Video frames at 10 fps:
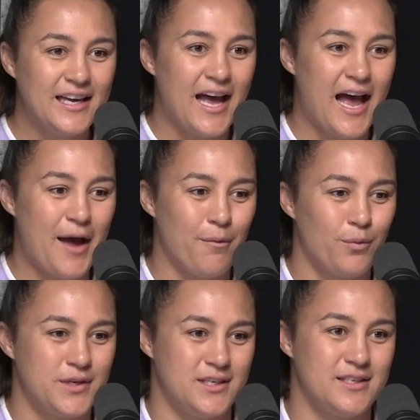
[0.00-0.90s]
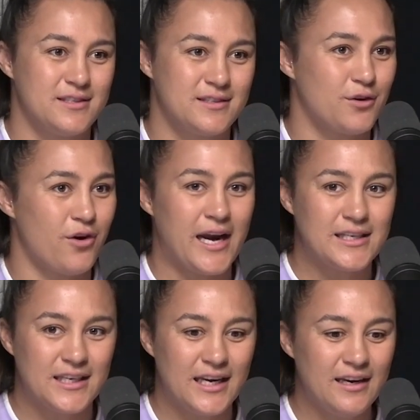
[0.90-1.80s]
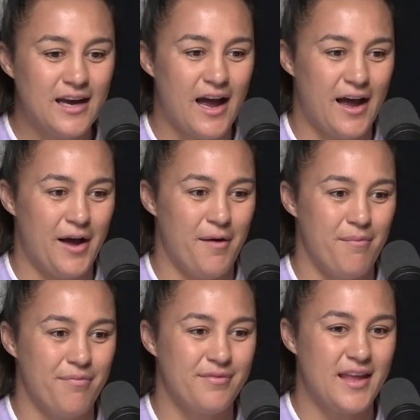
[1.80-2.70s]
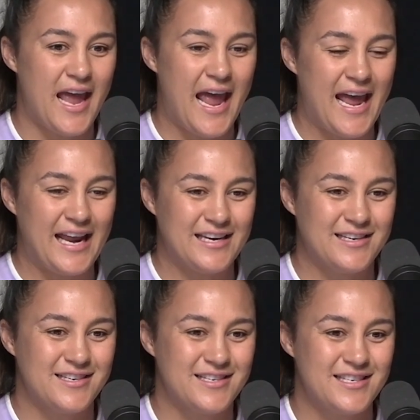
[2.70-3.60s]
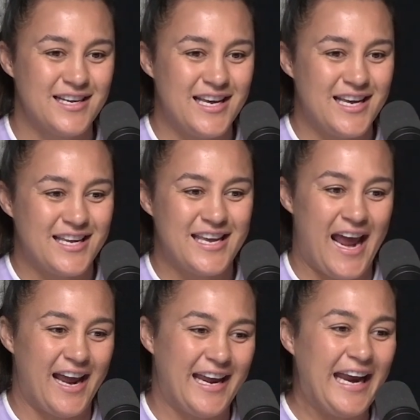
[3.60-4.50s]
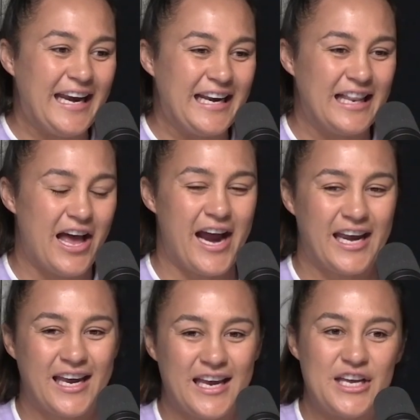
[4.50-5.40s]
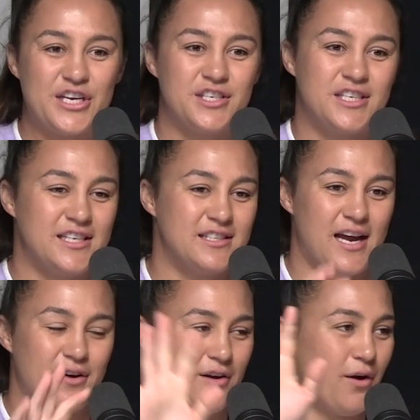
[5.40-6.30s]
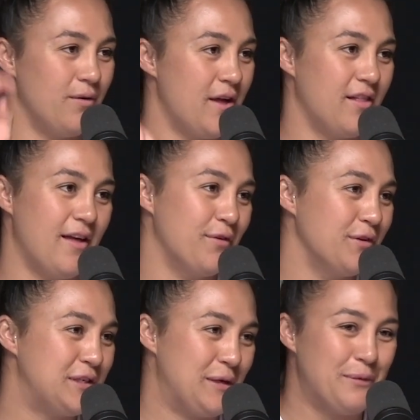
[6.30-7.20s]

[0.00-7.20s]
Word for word: Yep. Um, which is crazy. Um, and yeah, it like she's like on a whole nother level. She